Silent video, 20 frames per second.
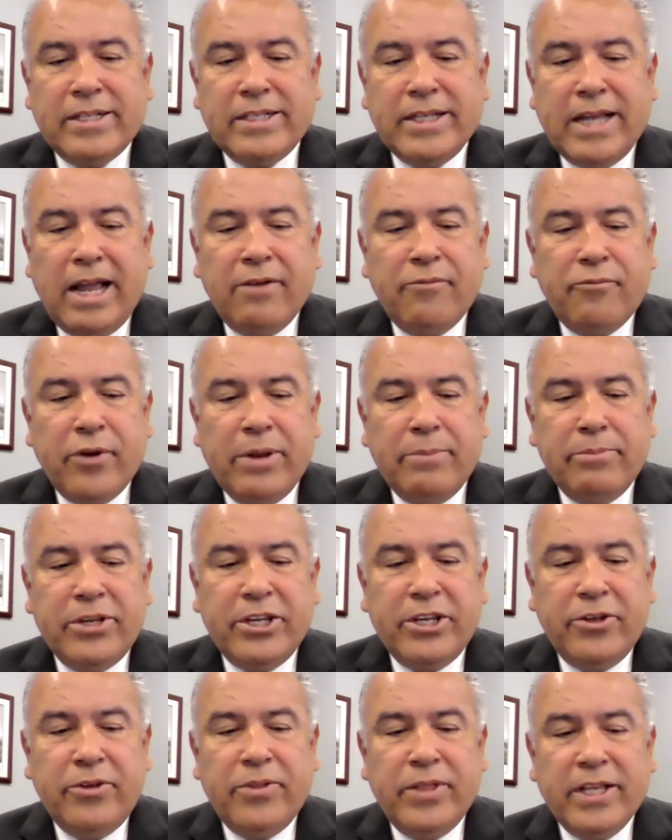time frame to
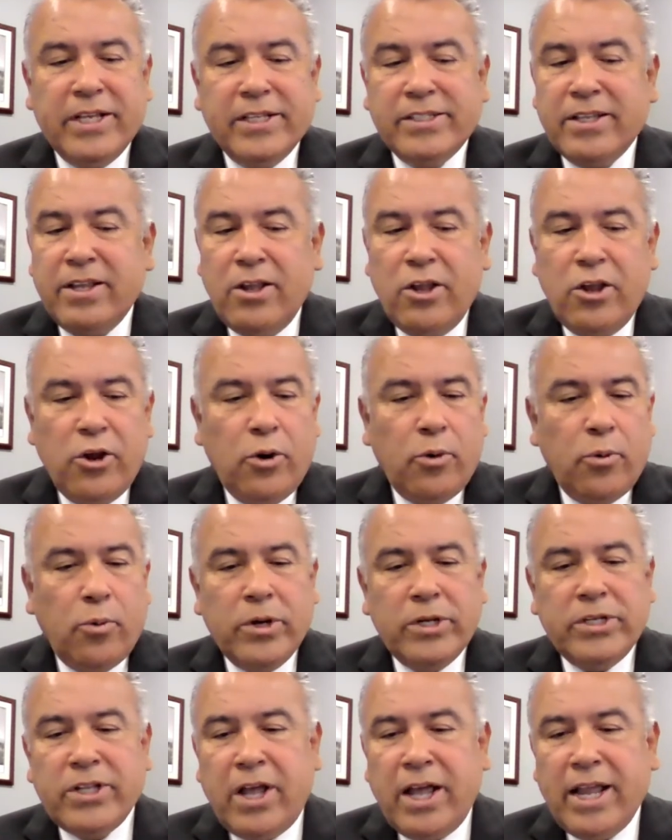do this.
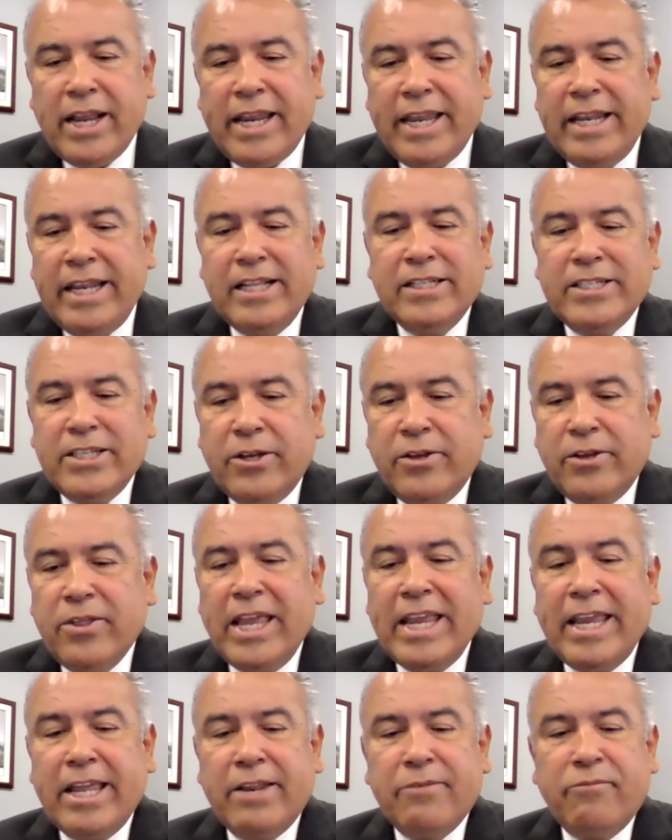We're talking until
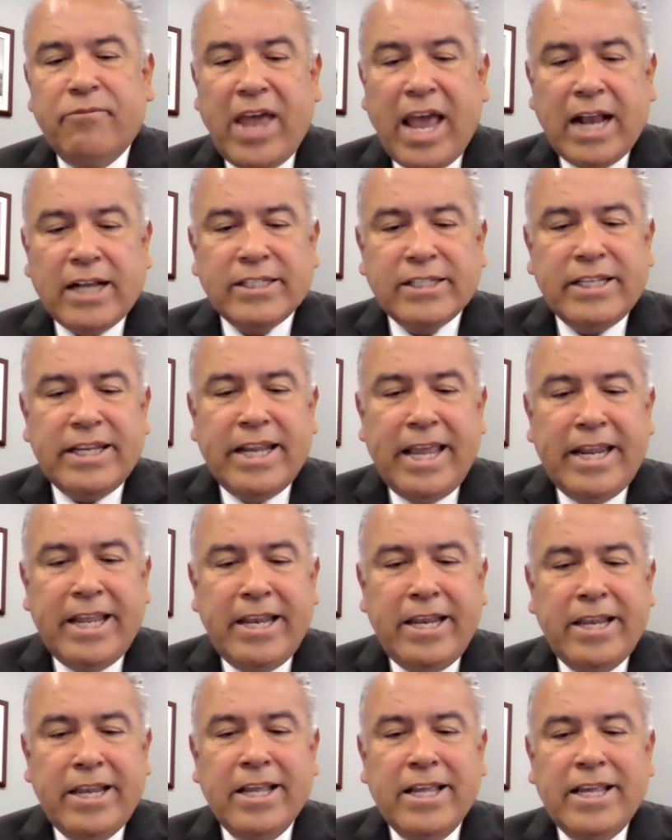they get
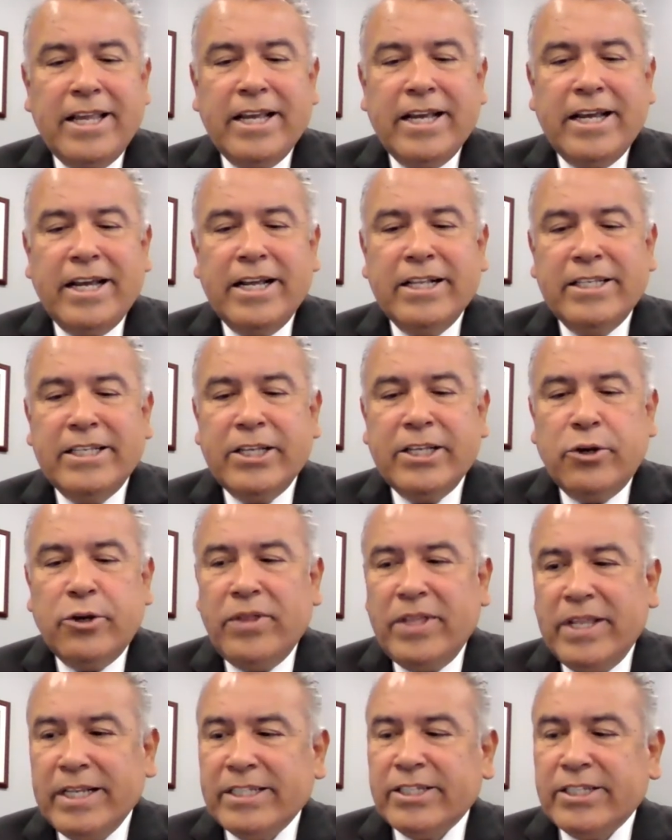vaccinated,
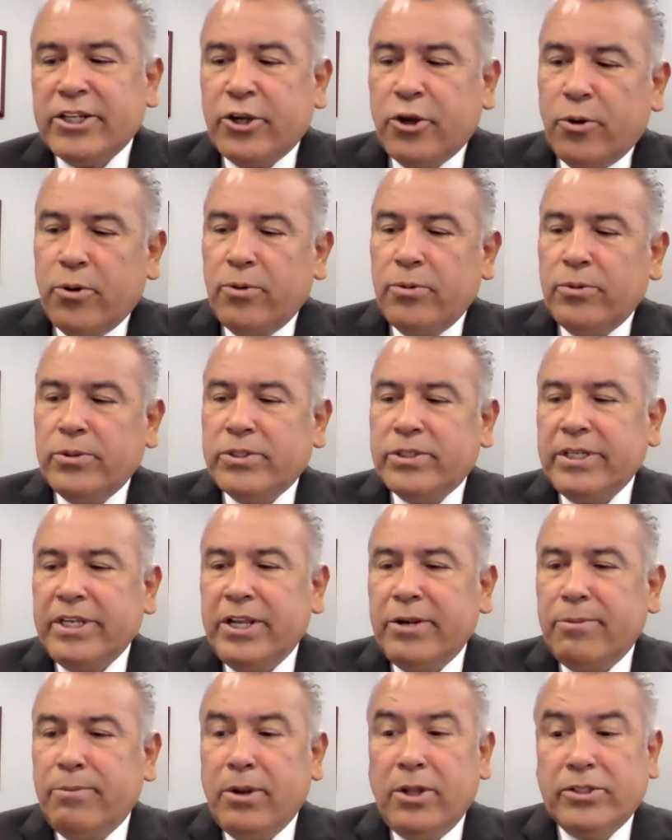until this goes,
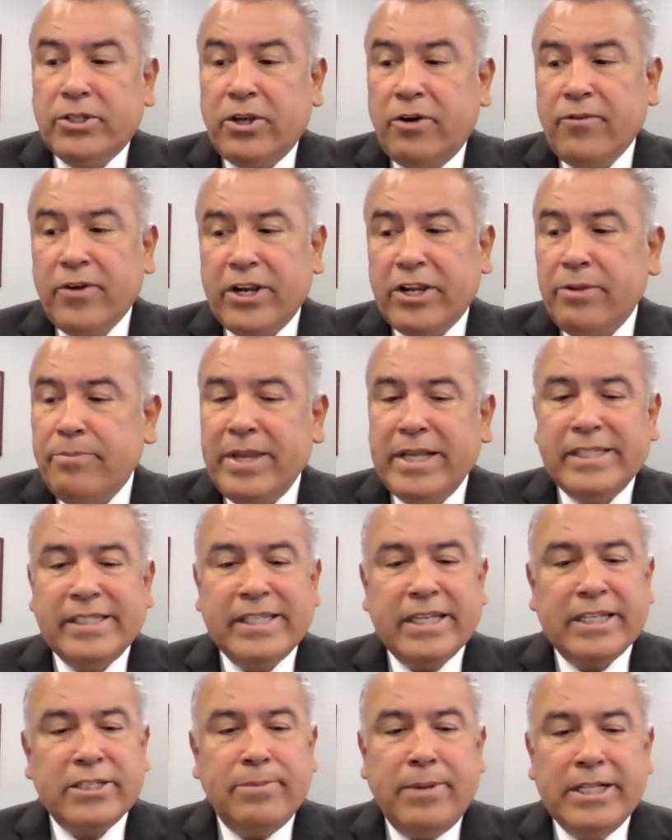blows over. It could be
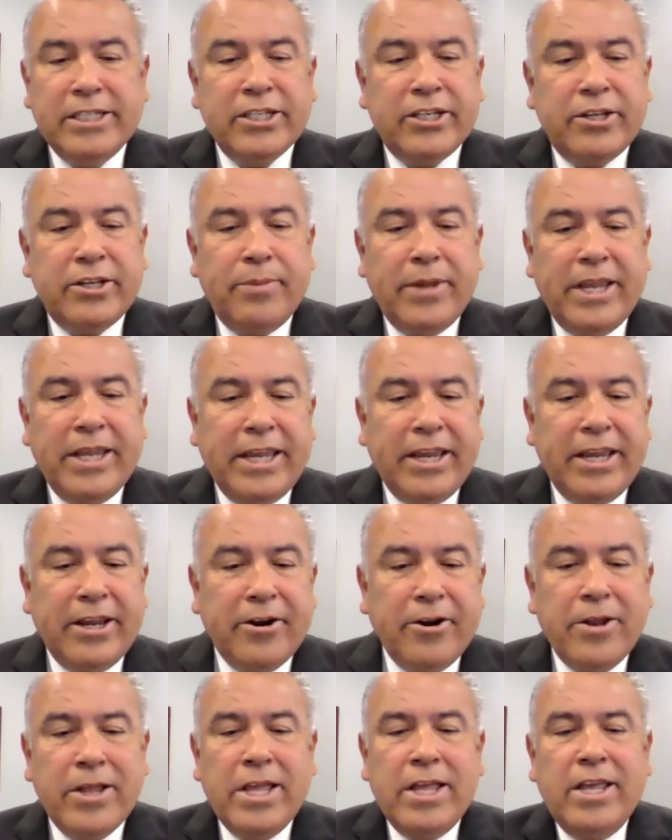6 months, it could be a
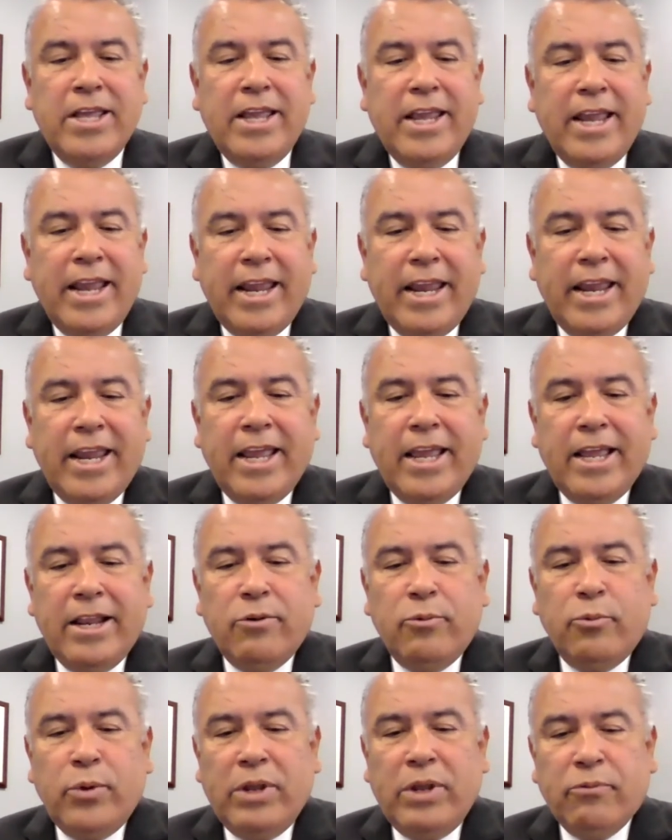year. And
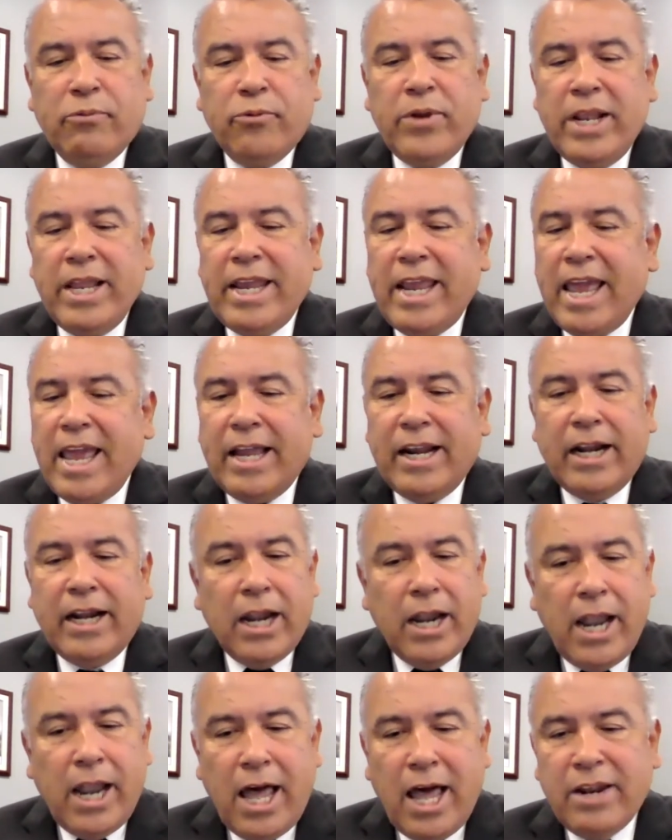we've really had a
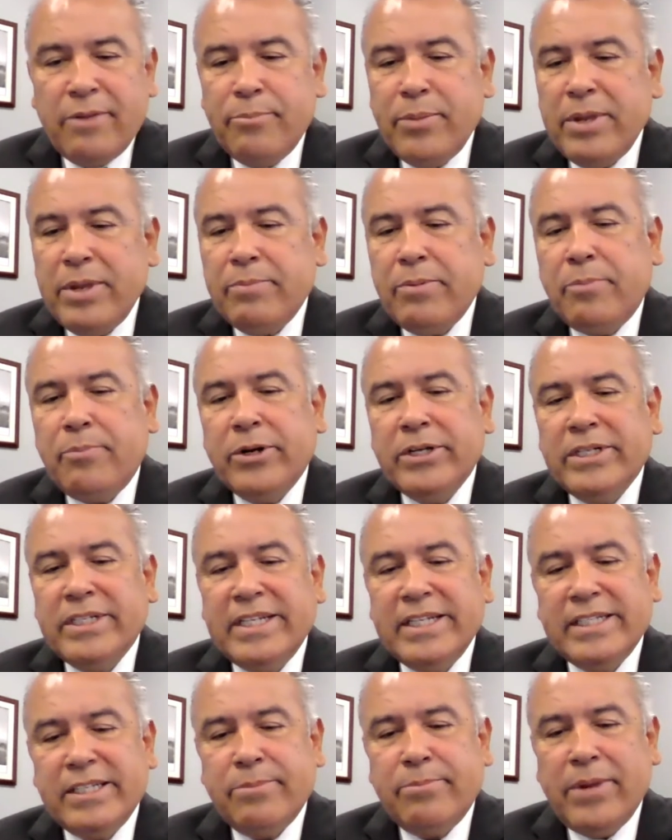lot of people
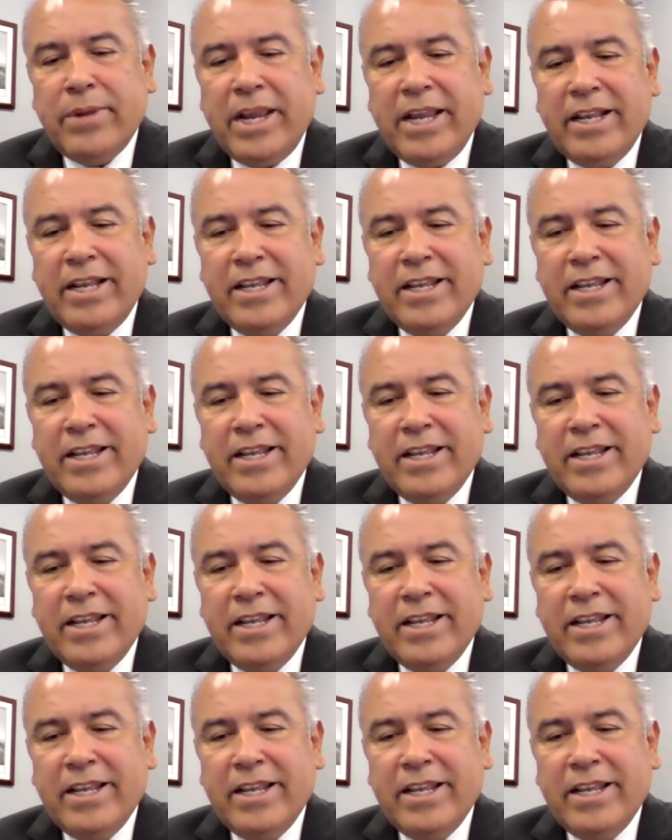participate